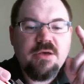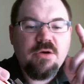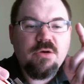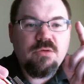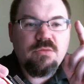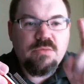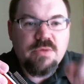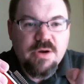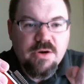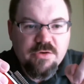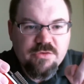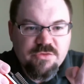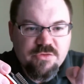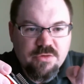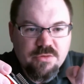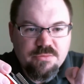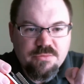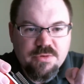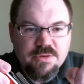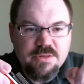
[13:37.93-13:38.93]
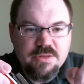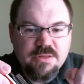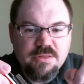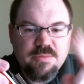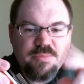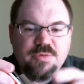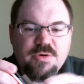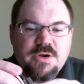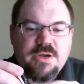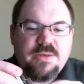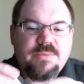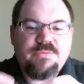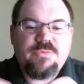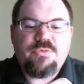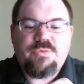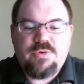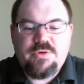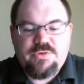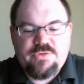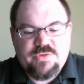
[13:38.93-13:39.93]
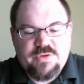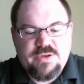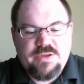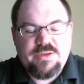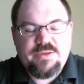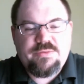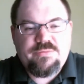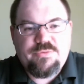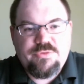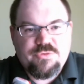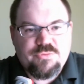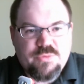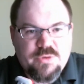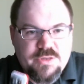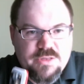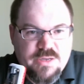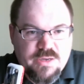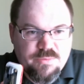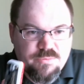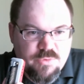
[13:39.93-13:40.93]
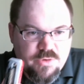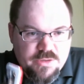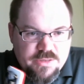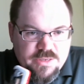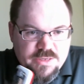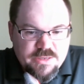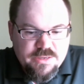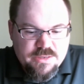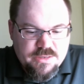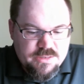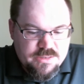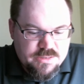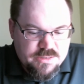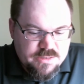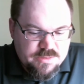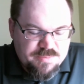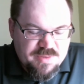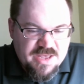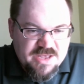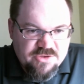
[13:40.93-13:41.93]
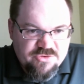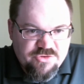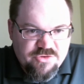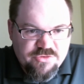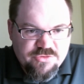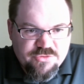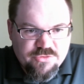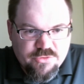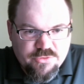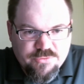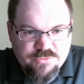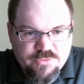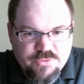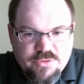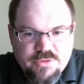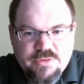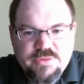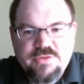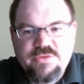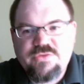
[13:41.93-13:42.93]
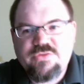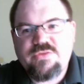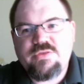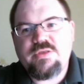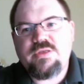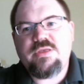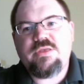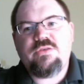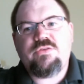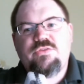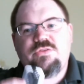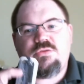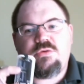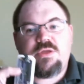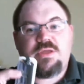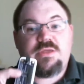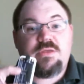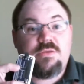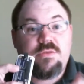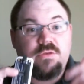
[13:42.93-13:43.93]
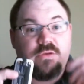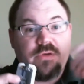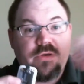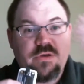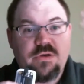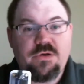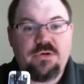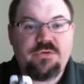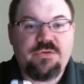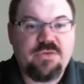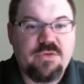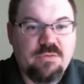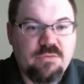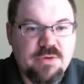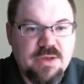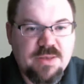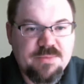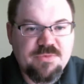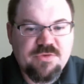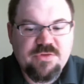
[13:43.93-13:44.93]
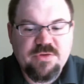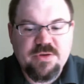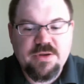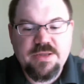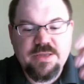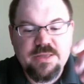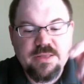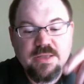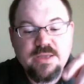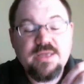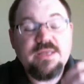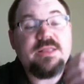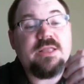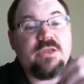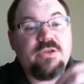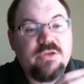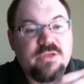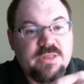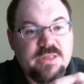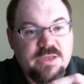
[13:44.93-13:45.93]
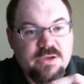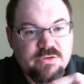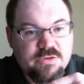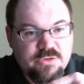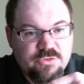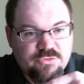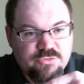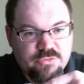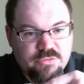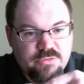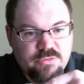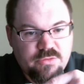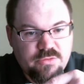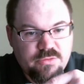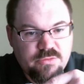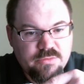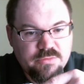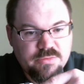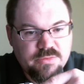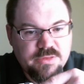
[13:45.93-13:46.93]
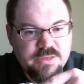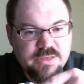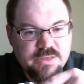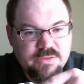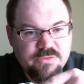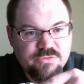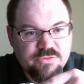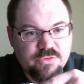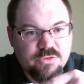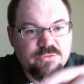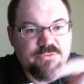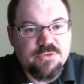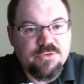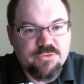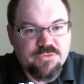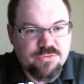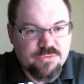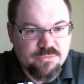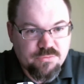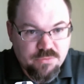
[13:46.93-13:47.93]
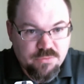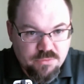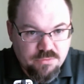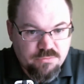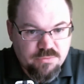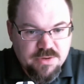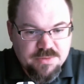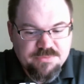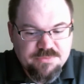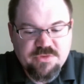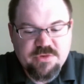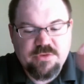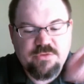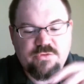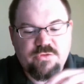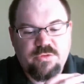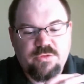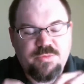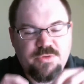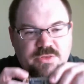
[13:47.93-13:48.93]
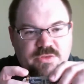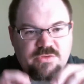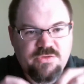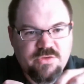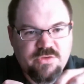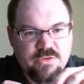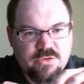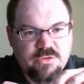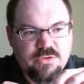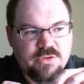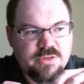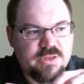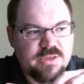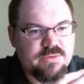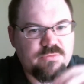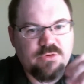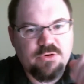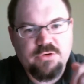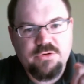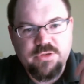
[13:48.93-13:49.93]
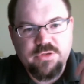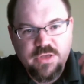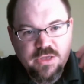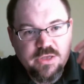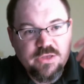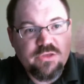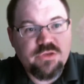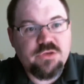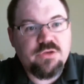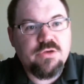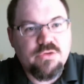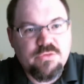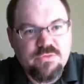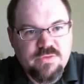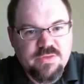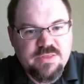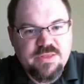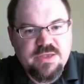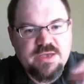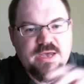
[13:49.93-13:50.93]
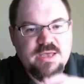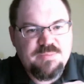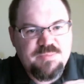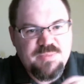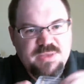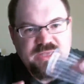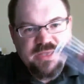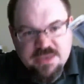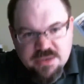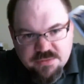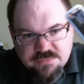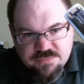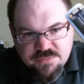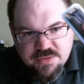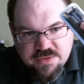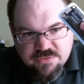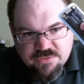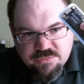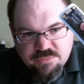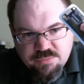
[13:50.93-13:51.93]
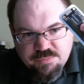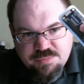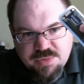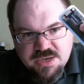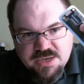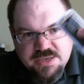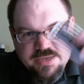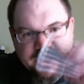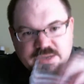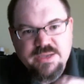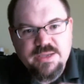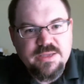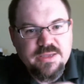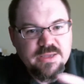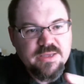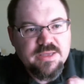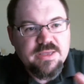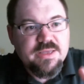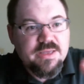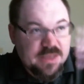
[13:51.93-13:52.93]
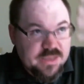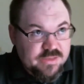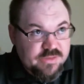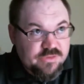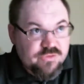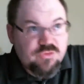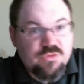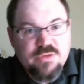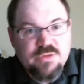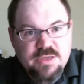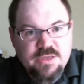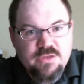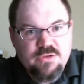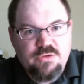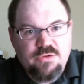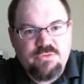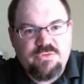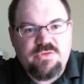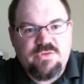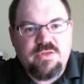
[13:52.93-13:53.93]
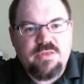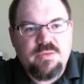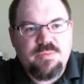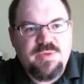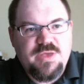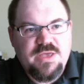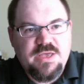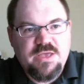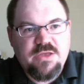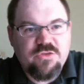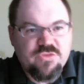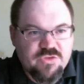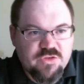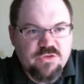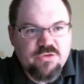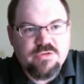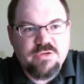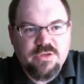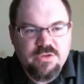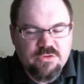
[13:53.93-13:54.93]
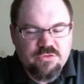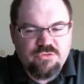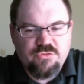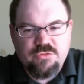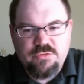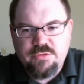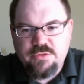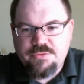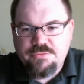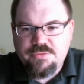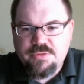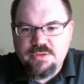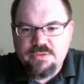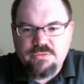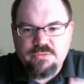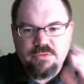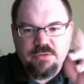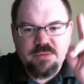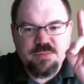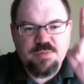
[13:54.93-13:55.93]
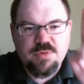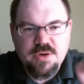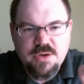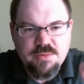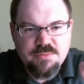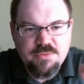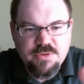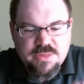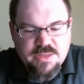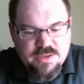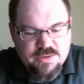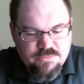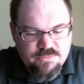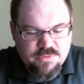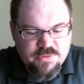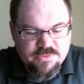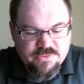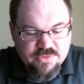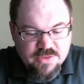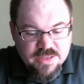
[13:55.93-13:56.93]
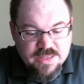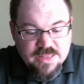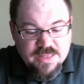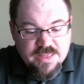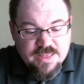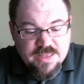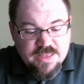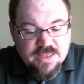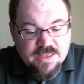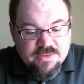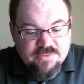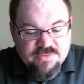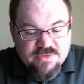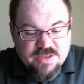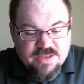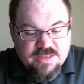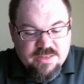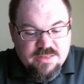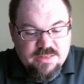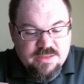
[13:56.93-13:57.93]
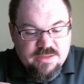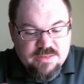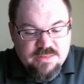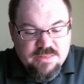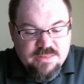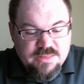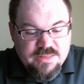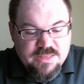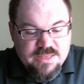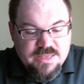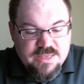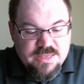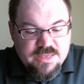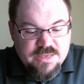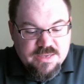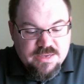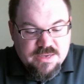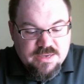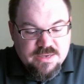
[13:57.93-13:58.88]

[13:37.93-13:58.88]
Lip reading: Where I started running into problems was I'm running Apache server on this thing, so I could host a website that you can now control the servos through a website. So you put this thing on your network, you go to the IP of this Pi, and get hosted a page that you can control everything through. The problem with that is that the